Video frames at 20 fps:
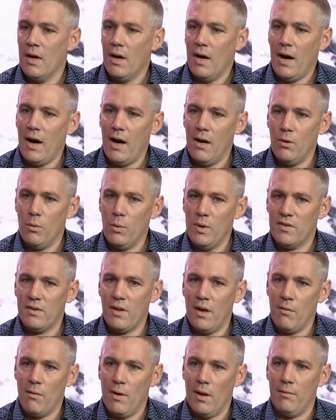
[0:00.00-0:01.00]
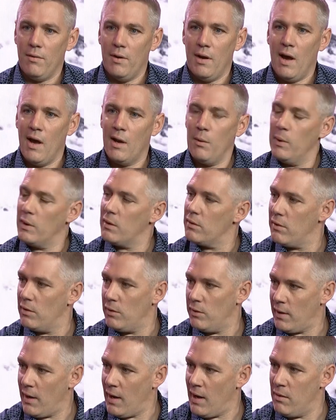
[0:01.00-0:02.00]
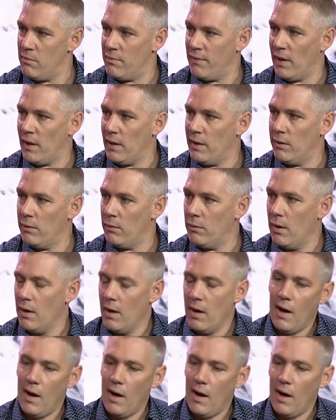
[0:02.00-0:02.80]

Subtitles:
how do we stay relevant? How do we continue to add value?